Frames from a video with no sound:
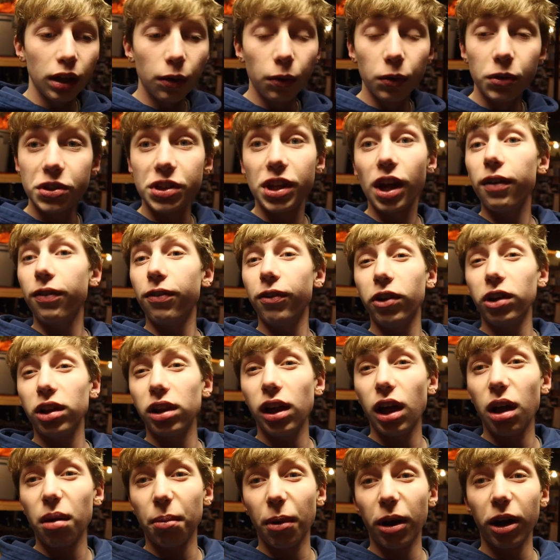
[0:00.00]
It was definitely a
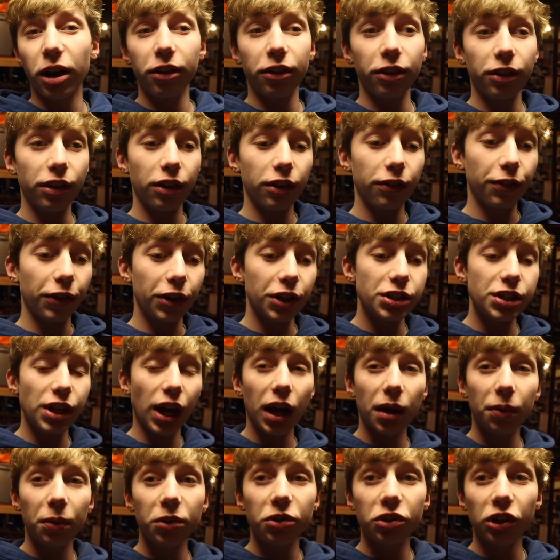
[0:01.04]
lot better than the first
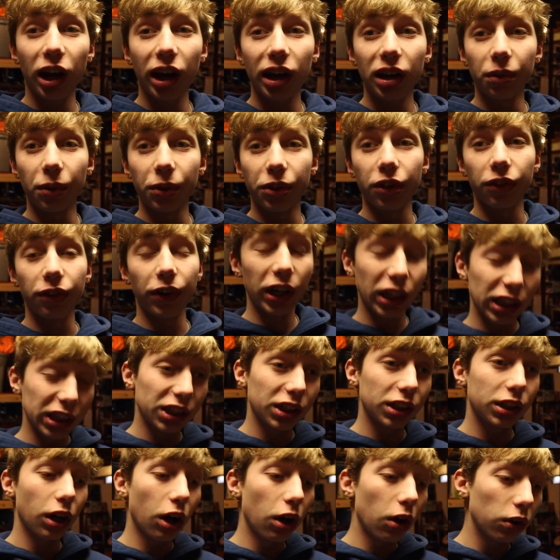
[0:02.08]
time we tried it with the regular
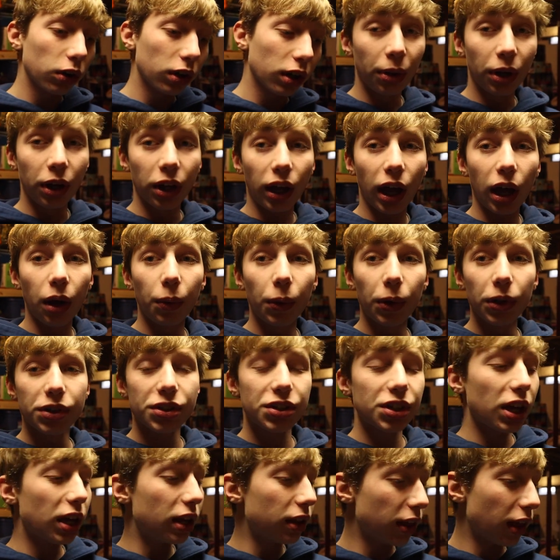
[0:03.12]
Coke, but I will
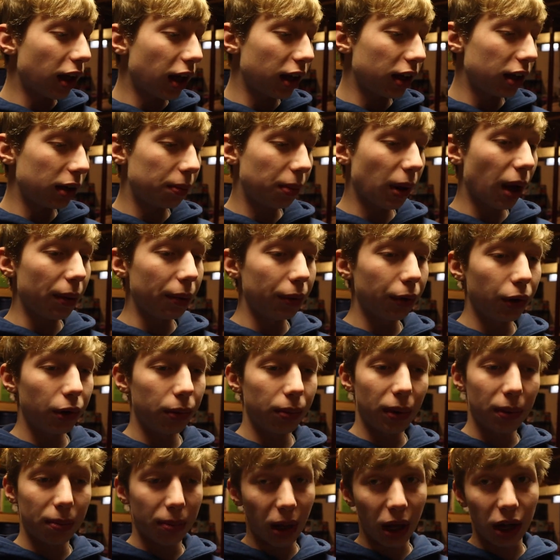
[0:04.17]
say that it probably would have
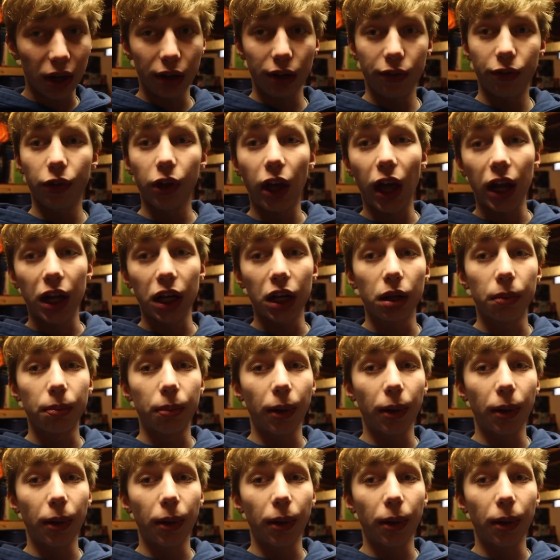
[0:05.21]
been better if we had it in a